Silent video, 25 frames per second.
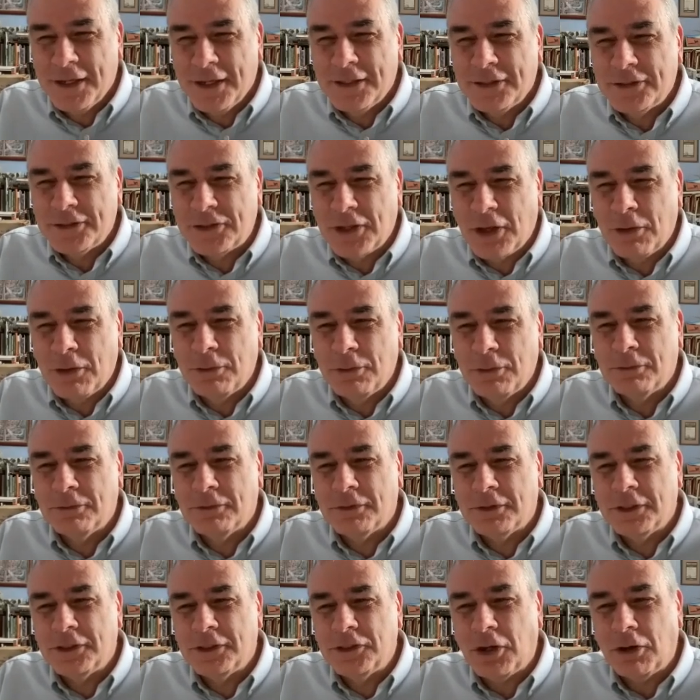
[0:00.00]
So
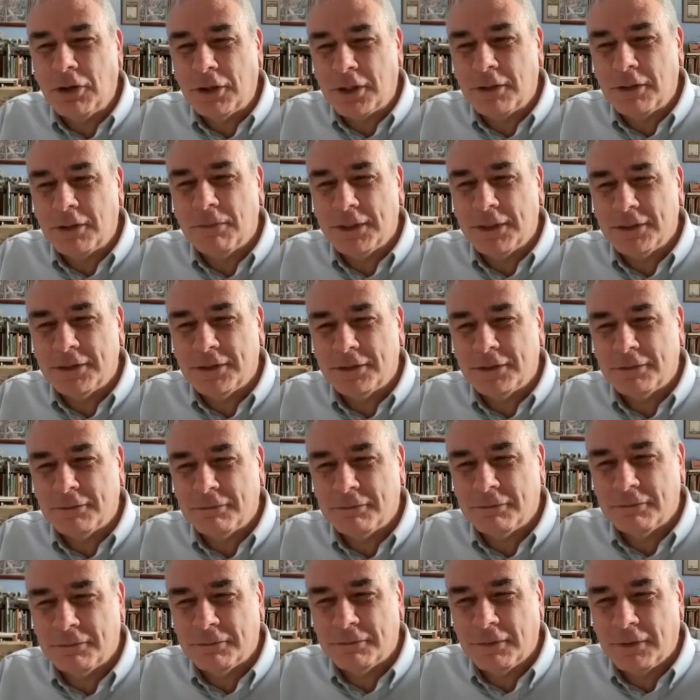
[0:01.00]
the documents
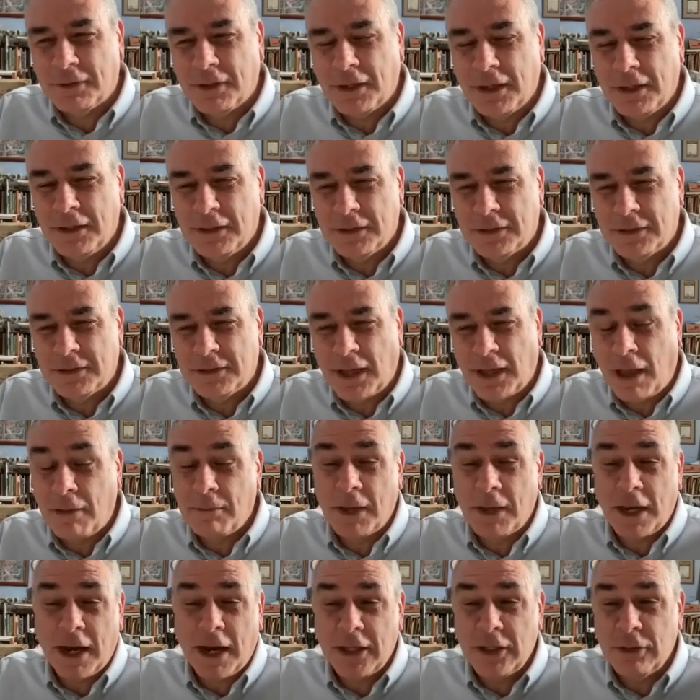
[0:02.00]
in this, I
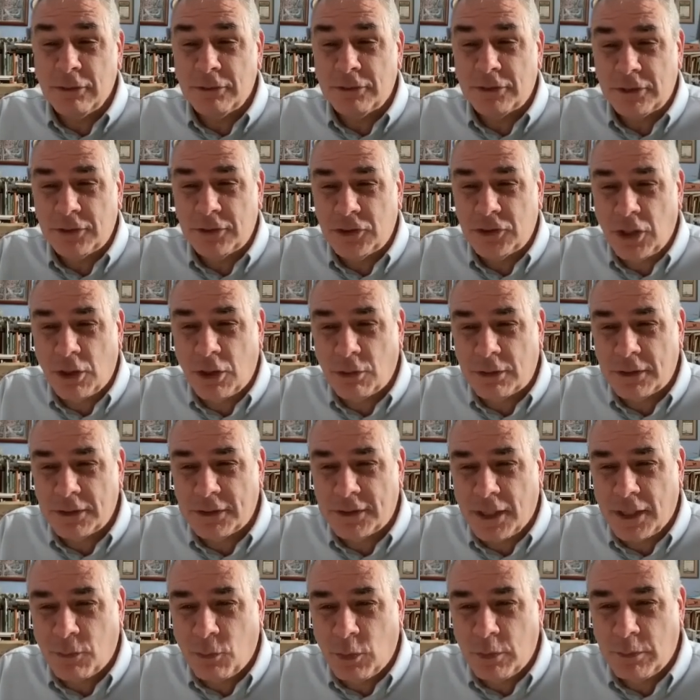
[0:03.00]
mean, I used to joke and
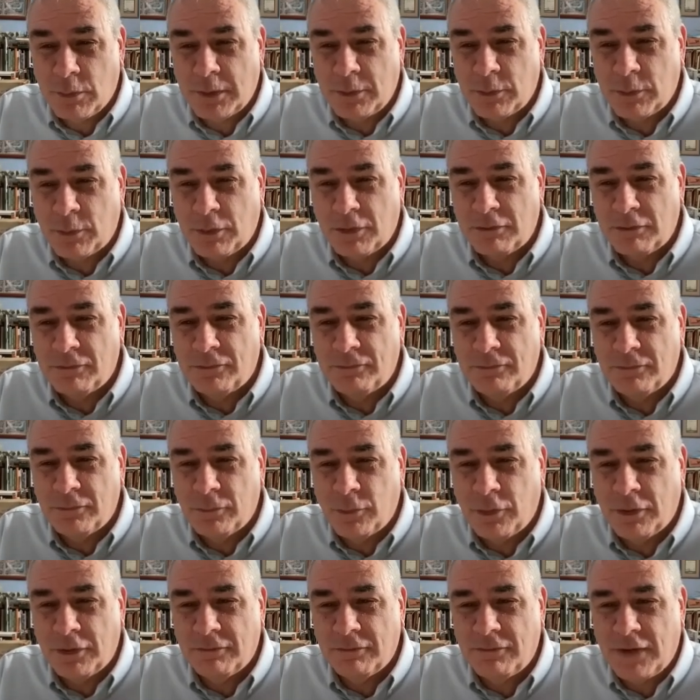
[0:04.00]
say women
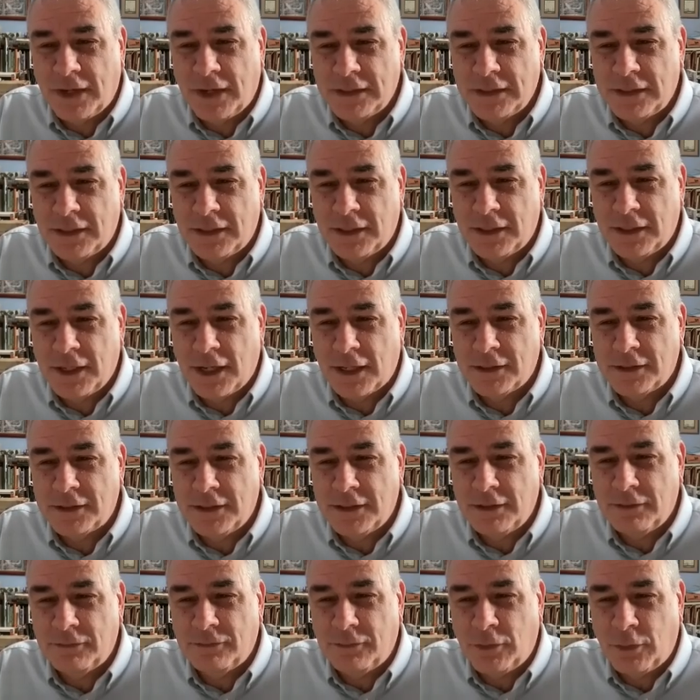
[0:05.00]
were invented in
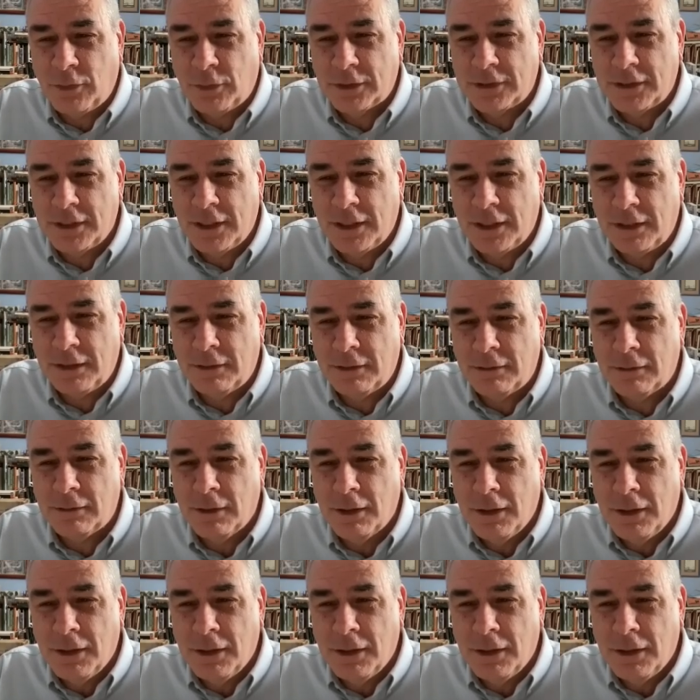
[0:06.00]
1914